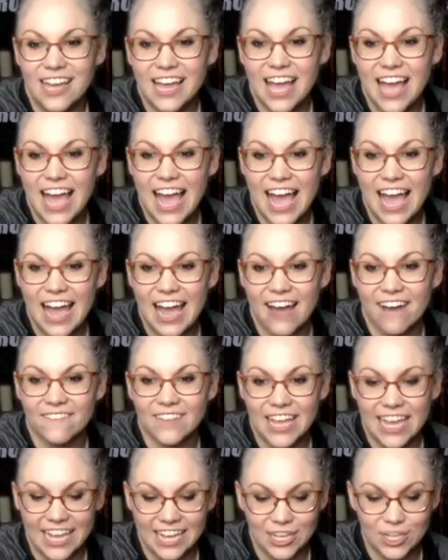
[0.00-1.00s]
Have
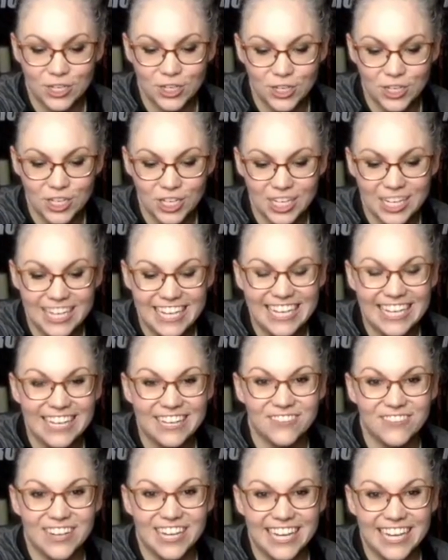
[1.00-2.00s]
a good
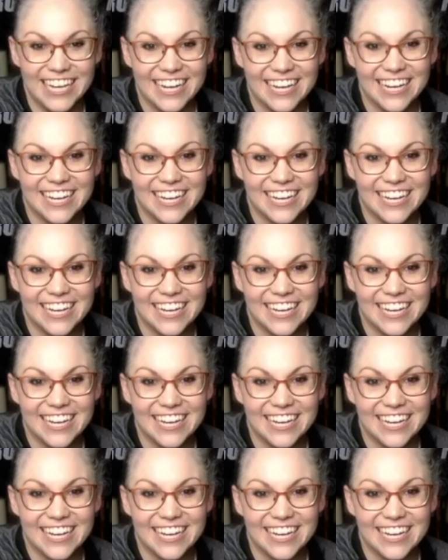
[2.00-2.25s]
evening.